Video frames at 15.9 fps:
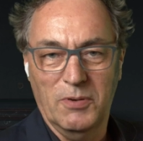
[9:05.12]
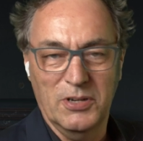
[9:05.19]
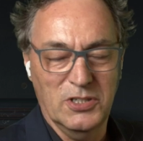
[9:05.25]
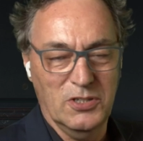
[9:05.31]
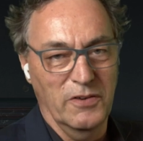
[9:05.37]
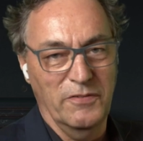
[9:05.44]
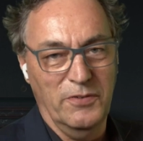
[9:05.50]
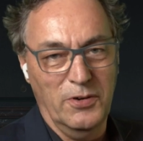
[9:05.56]

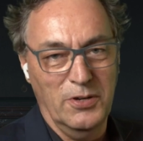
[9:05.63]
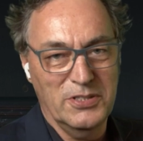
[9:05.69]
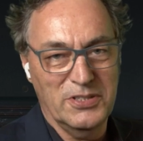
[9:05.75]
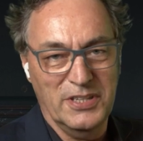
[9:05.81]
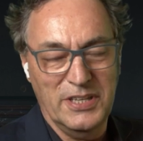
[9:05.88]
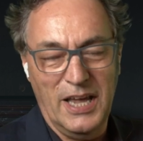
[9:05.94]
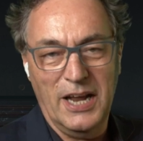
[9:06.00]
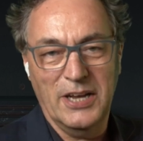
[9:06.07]
converts
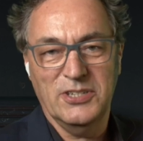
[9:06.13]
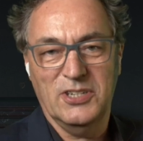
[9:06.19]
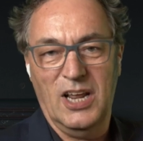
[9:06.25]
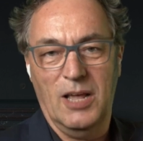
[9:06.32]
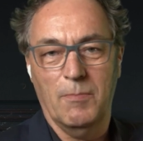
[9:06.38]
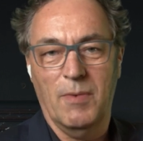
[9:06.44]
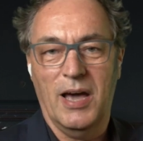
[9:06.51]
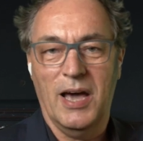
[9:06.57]
the
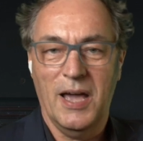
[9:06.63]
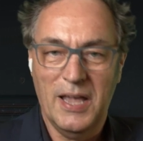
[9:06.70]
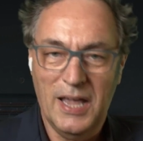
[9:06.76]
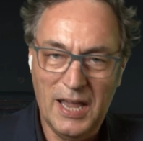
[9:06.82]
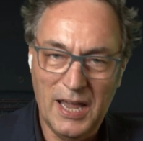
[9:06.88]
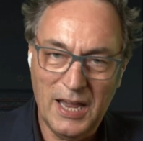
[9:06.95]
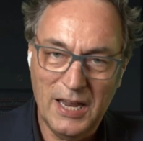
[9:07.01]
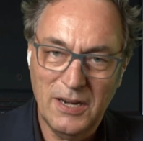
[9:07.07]
HDMI
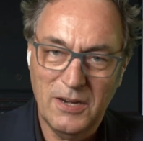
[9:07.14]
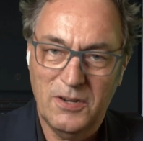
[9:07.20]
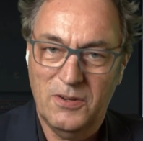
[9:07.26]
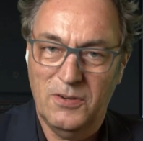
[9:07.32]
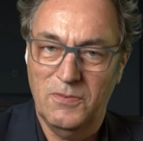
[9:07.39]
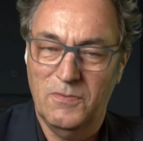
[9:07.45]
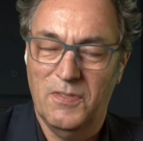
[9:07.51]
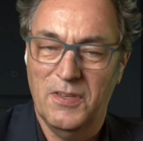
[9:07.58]

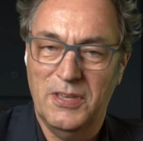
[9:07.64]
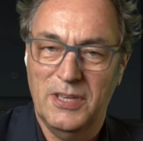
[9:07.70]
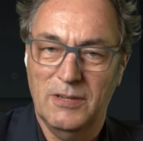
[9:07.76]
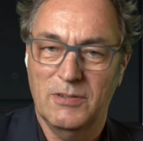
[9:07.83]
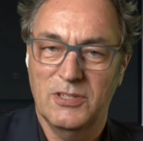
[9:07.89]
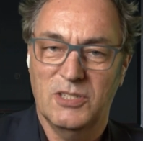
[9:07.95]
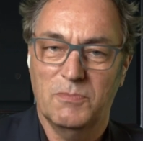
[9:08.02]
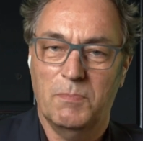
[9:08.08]
into the
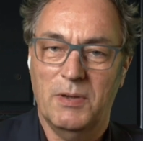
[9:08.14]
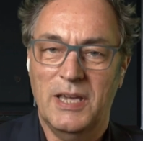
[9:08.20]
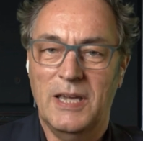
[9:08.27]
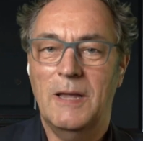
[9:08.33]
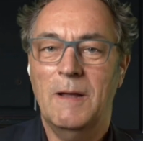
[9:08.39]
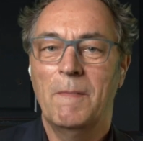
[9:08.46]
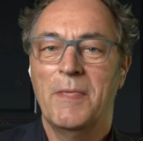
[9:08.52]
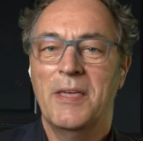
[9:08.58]

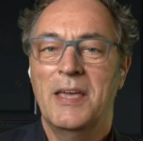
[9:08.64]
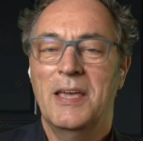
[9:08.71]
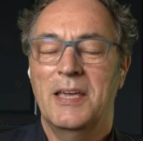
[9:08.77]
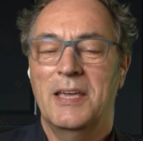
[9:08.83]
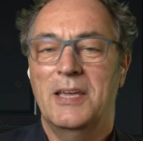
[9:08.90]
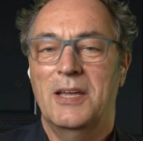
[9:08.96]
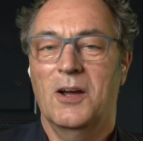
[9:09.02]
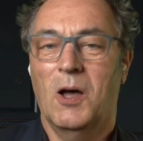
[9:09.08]
USB
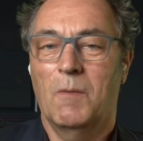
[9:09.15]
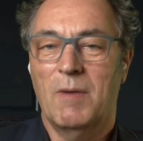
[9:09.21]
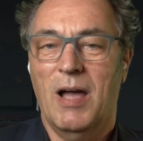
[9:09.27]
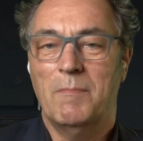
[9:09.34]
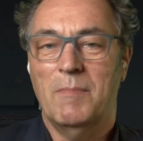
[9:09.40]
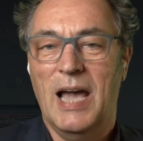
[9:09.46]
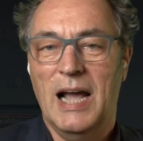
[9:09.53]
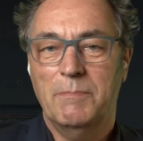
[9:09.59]
here on my
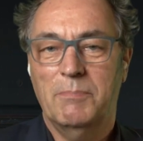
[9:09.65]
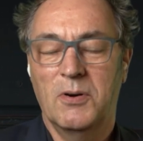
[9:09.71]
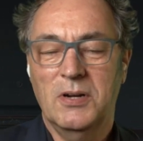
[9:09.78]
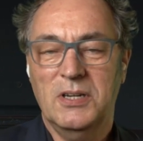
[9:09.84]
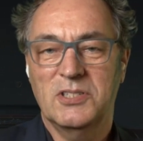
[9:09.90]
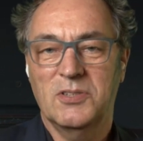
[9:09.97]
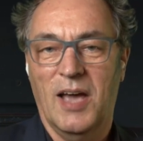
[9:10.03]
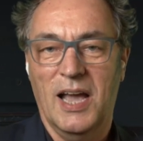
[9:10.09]
MacBook.
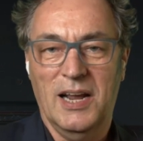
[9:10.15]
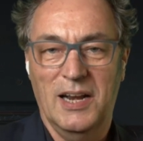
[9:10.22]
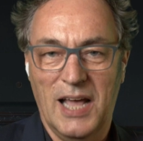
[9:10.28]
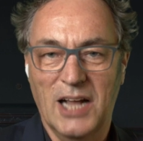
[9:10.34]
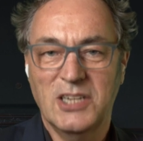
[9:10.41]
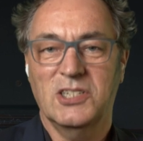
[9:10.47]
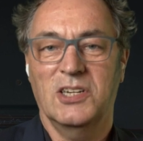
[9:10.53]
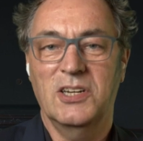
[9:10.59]
So I can
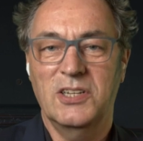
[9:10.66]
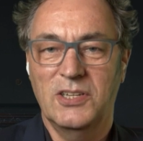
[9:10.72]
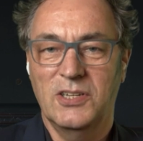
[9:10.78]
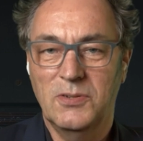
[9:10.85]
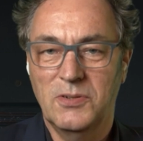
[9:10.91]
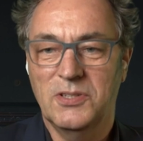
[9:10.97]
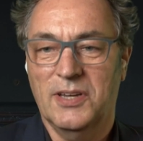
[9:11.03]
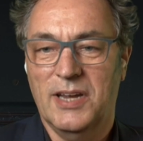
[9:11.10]
actually
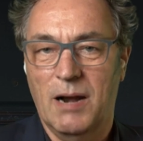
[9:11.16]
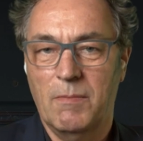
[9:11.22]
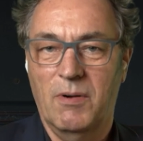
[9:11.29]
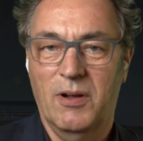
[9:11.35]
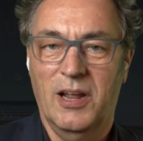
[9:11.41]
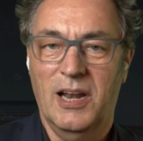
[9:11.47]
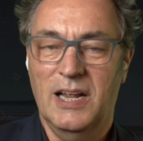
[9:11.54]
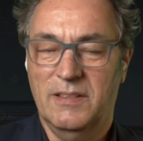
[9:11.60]
use a
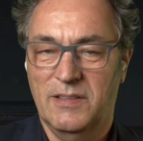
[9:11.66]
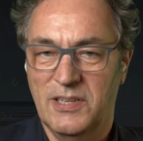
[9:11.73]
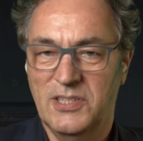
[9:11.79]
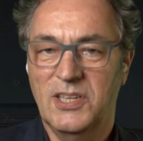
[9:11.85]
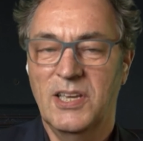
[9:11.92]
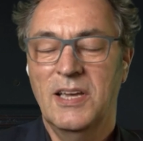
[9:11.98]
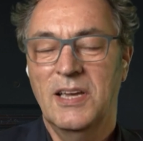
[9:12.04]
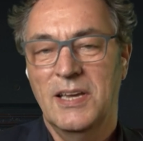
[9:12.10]
camera like this
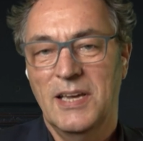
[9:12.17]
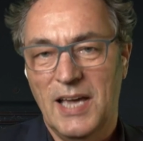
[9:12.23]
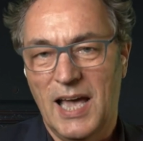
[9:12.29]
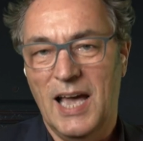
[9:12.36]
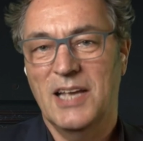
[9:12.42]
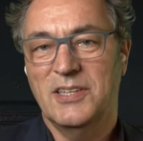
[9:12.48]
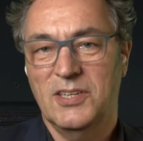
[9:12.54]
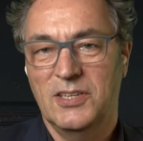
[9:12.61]

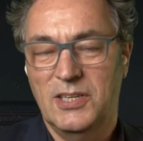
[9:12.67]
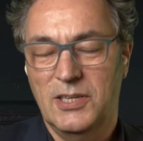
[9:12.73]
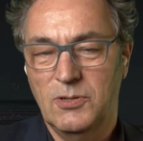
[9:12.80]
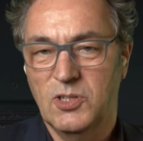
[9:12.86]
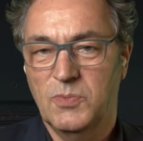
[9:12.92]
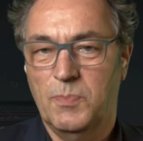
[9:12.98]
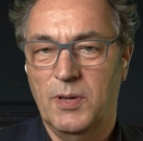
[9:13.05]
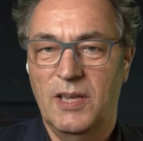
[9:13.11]
as a
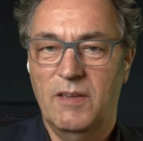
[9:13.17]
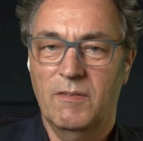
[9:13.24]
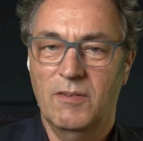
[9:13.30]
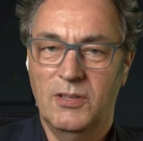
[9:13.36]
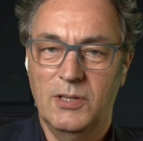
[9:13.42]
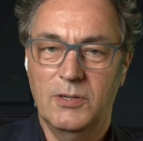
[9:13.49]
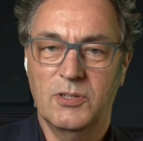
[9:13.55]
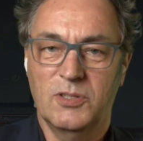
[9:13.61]

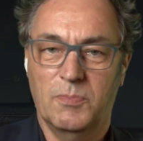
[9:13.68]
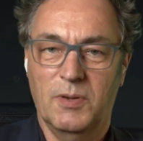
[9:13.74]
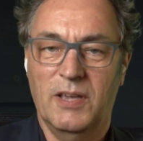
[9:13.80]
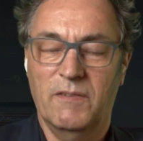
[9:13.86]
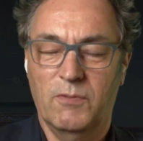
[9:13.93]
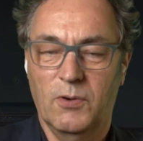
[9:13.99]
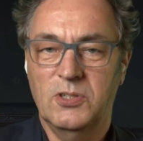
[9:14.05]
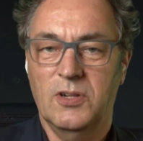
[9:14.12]
USB
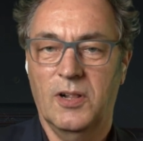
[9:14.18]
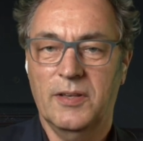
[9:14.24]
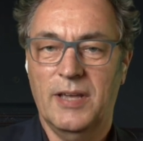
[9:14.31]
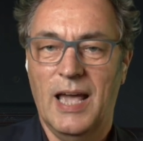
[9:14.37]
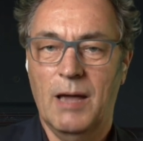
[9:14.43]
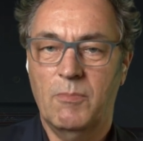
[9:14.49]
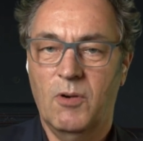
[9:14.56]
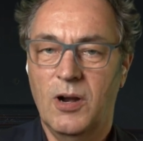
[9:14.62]
virtual
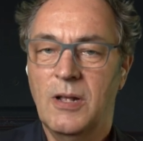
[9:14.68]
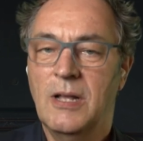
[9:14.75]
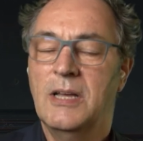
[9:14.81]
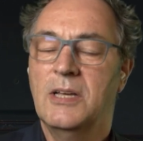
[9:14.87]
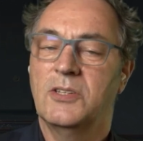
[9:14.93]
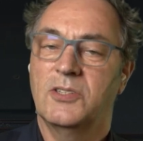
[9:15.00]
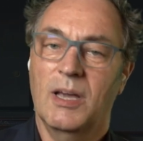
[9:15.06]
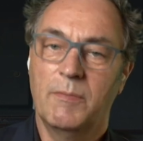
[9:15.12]
camera.
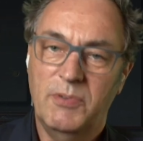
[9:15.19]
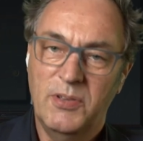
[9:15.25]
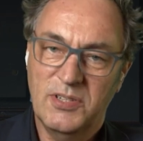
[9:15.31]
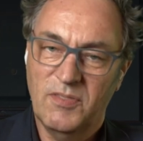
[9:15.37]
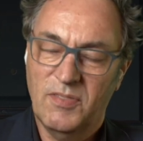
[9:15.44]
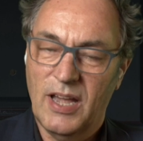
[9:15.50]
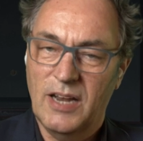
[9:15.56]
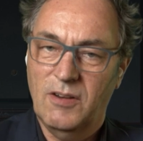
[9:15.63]
So I'm
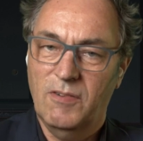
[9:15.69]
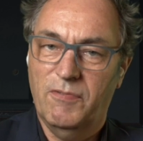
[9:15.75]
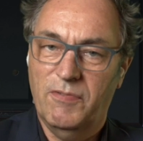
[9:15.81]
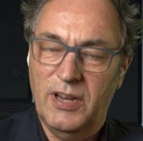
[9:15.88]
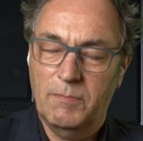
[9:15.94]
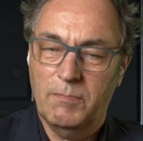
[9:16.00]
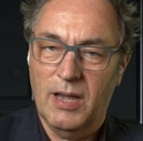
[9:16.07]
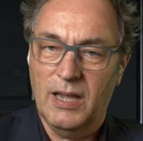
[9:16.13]
using that to
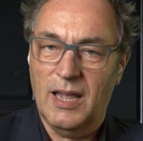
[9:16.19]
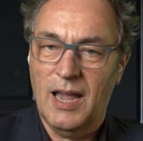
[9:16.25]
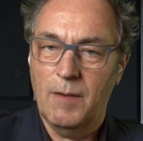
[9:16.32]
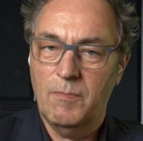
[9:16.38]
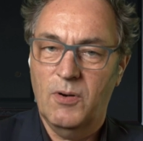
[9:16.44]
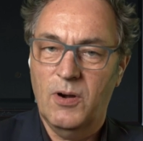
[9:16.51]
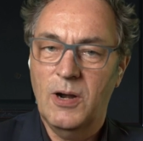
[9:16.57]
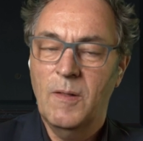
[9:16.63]
feed my
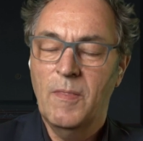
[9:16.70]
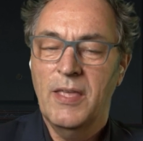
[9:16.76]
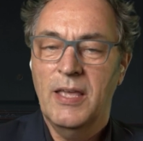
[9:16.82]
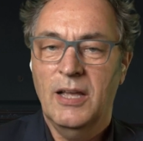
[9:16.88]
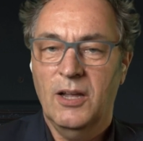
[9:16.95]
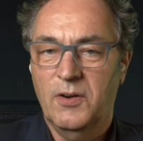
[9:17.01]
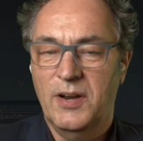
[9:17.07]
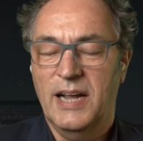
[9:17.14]
camera,
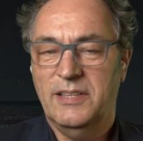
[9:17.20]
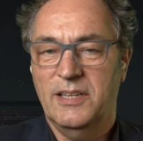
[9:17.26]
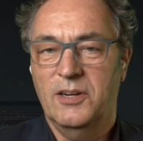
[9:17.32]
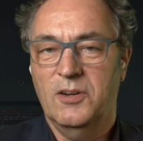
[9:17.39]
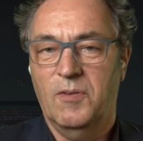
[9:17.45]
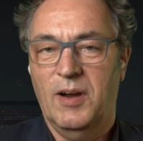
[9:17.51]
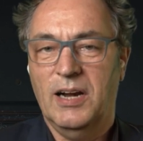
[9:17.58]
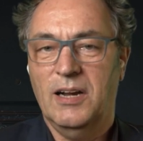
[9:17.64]
connecting
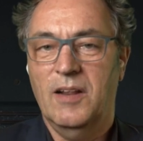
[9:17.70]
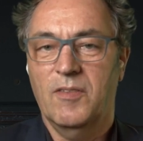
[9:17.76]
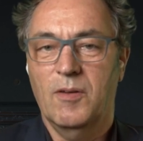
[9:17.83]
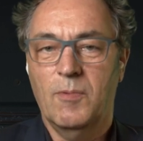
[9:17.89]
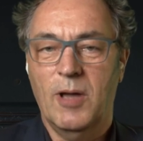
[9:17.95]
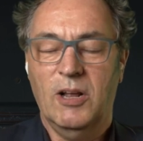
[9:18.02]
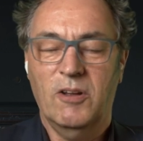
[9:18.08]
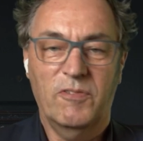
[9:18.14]
directly to the
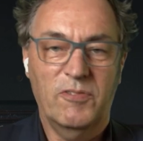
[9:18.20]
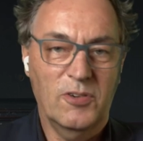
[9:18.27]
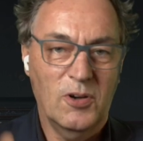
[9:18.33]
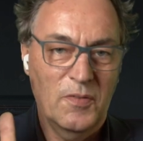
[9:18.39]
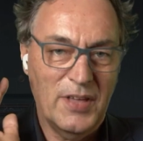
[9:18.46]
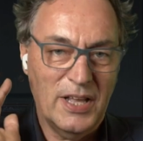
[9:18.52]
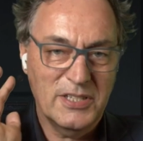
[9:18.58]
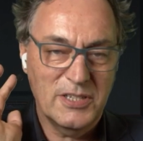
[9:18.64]
microphone.
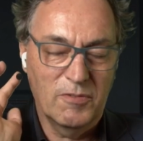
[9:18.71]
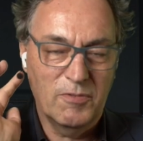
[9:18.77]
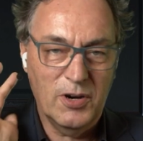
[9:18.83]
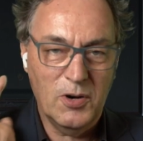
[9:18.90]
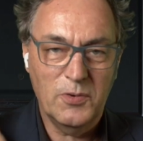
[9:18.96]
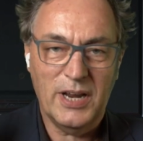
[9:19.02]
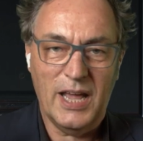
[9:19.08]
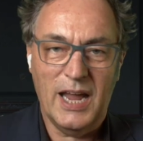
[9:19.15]
That's a
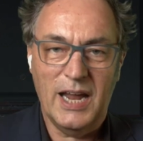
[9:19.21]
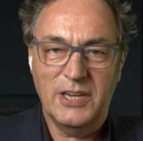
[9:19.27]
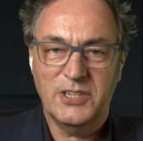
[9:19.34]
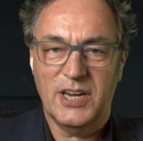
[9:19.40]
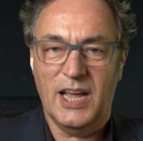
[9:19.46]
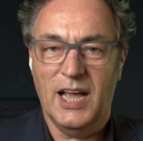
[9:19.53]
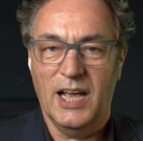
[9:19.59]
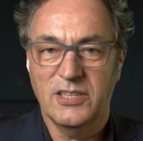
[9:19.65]
Rode
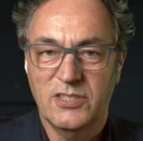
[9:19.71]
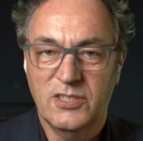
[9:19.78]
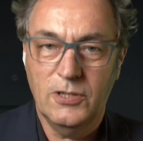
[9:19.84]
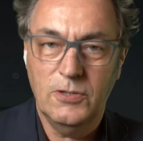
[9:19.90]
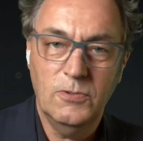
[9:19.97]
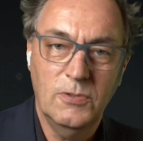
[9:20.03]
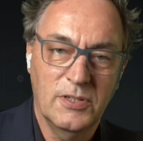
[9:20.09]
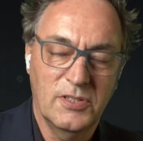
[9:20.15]

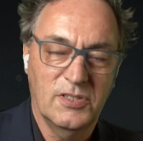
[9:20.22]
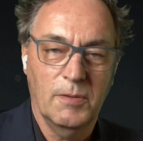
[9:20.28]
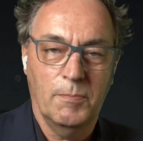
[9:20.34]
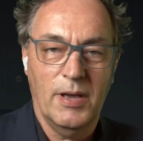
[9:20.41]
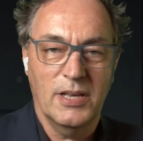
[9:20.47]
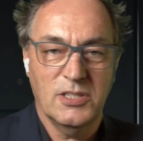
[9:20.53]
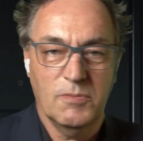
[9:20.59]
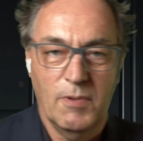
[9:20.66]
HS2. It's the
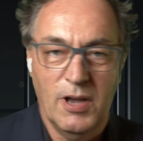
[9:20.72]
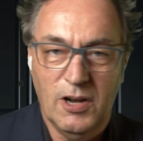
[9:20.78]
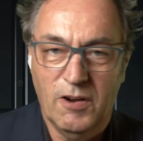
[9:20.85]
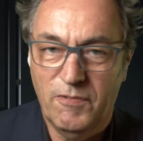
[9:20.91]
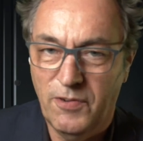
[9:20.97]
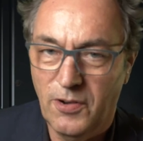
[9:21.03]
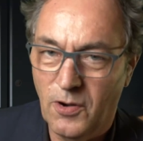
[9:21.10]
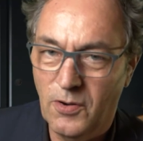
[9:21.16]
best
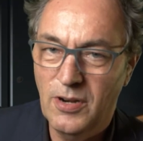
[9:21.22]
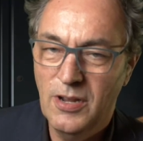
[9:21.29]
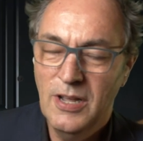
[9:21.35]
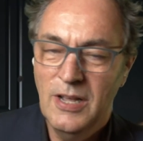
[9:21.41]
microphone.